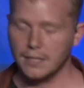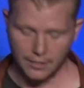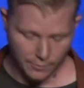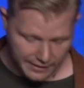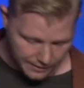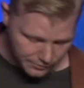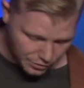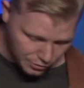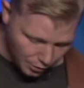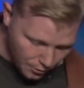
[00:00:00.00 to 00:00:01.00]
We give
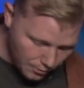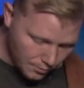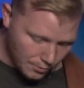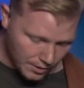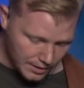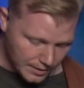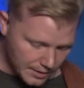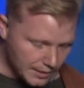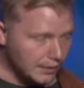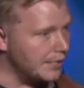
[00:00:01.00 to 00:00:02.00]
so
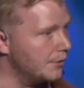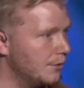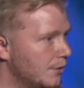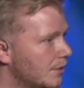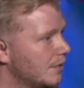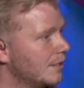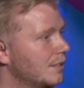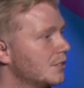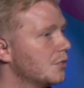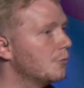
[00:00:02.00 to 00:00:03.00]
little
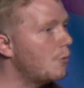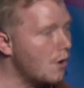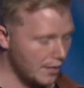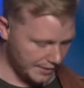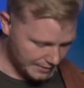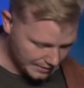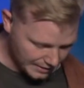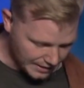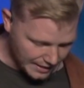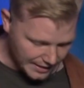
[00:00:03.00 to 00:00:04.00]
to the one
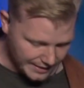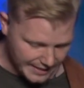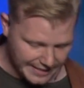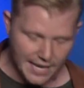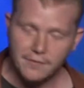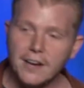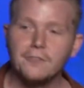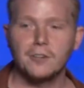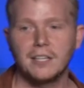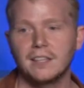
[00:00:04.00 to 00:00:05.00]
that gave
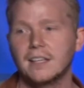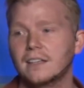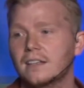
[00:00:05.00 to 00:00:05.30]
everything.